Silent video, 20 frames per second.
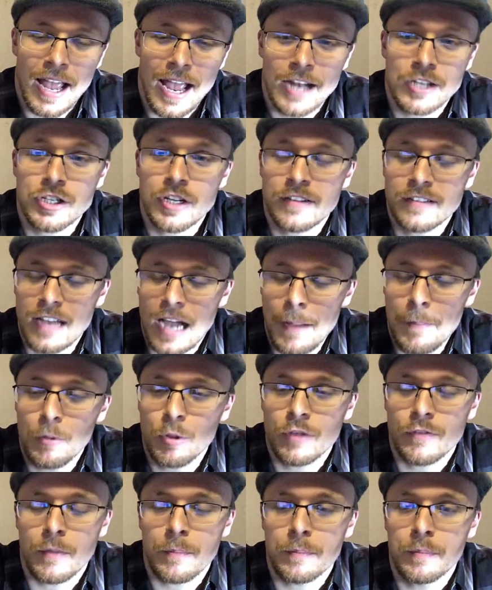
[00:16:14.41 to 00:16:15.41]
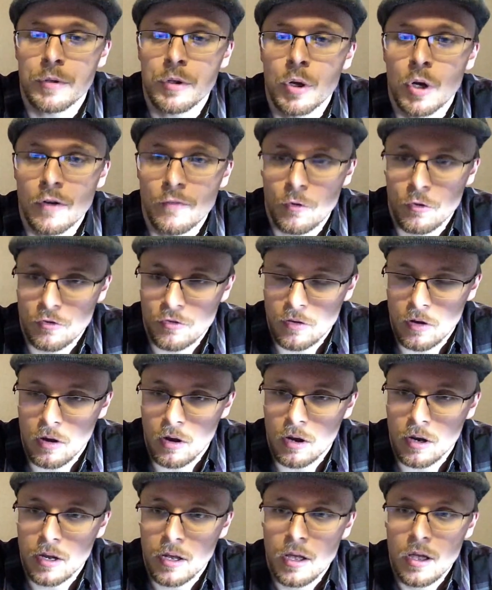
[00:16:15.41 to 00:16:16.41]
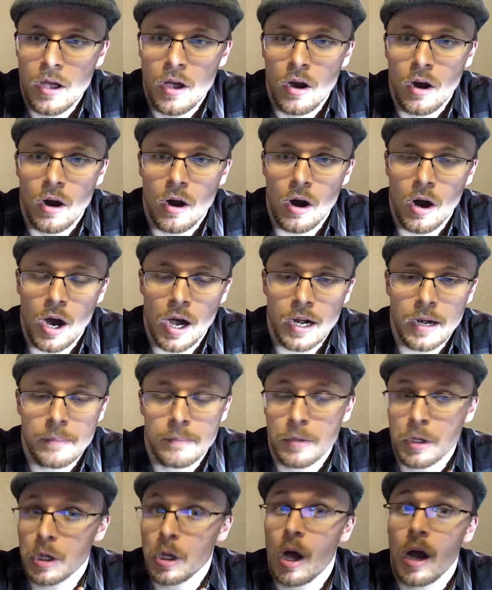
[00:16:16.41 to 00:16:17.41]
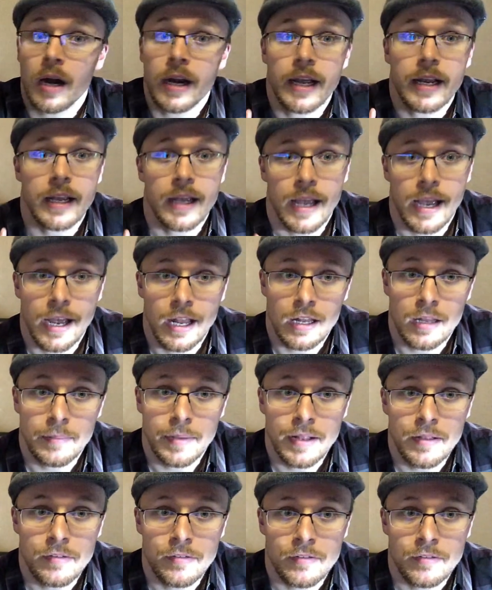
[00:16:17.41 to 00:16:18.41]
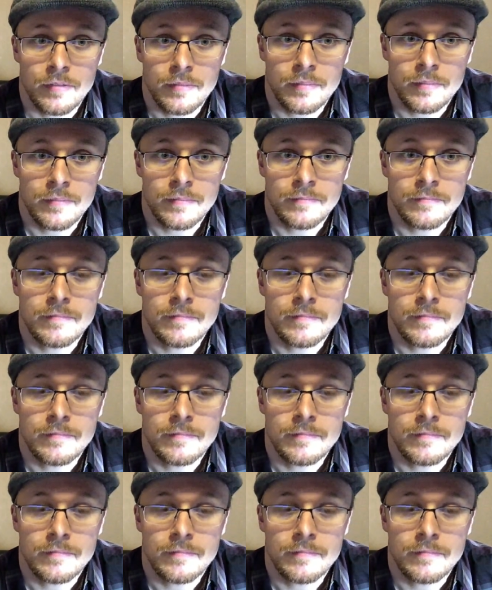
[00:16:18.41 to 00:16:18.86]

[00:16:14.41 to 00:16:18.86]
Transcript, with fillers: And she's coupled with a beautiful song on melodic elements.